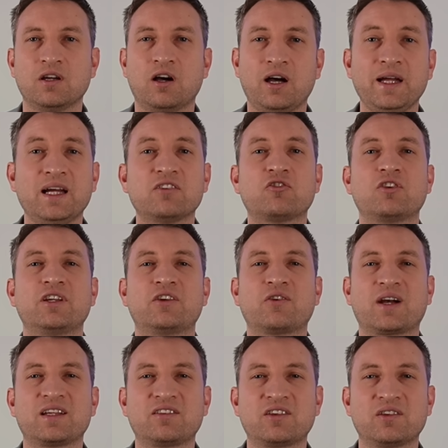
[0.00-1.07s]
I actually
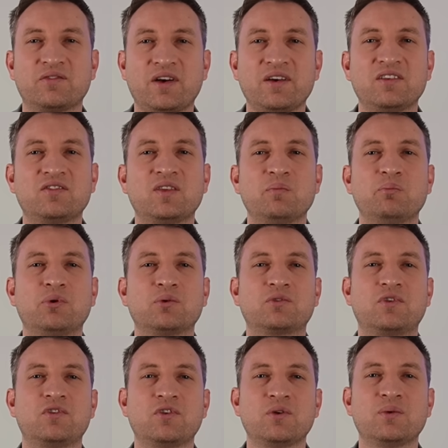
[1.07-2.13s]
created a very simple
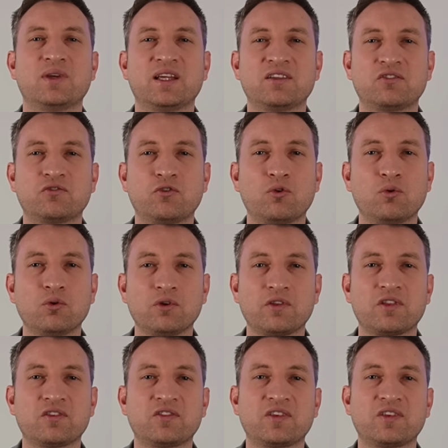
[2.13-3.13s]
to-do list for all of the